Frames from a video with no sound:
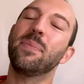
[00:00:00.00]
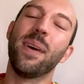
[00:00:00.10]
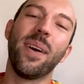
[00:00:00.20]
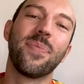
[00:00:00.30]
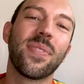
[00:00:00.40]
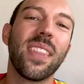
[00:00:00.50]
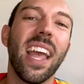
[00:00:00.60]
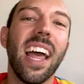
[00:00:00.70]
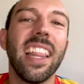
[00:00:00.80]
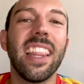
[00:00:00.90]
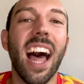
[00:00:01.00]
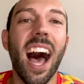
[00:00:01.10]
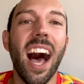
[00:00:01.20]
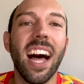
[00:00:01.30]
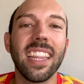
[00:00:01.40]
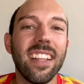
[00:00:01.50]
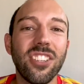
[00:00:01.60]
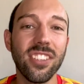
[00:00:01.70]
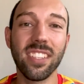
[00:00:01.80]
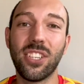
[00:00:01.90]
But uh,
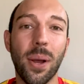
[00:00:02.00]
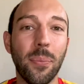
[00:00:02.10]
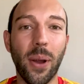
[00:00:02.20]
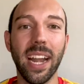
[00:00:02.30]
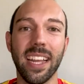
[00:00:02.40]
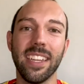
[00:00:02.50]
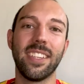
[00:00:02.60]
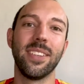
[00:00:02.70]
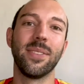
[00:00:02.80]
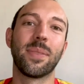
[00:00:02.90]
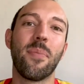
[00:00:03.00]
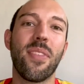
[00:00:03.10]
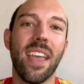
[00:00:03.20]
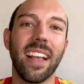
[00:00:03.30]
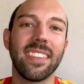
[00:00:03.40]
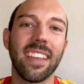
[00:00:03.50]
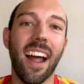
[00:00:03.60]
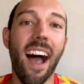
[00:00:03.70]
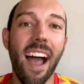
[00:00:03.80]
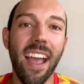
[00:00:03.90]
let's just jump right into some things that
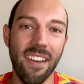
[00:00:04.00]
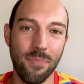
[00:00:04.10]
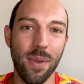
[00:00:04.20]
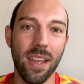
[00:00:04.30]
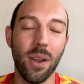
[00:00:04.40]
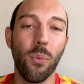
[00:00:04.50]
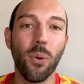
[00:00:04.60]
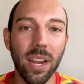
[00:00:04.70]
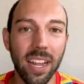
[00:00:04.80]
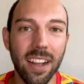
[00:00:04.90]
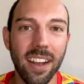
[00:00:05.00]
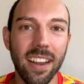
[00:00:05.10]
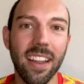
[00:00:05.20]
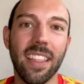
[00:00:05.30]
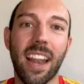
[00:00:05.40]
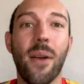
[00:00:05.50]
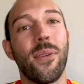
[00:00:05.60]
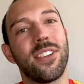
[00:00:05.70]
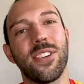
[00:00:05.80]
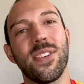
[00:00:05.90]
I have been working on that I
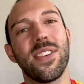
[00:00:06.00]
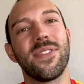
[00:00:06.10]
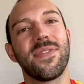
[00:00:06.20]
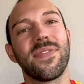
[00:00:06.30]
want to show you.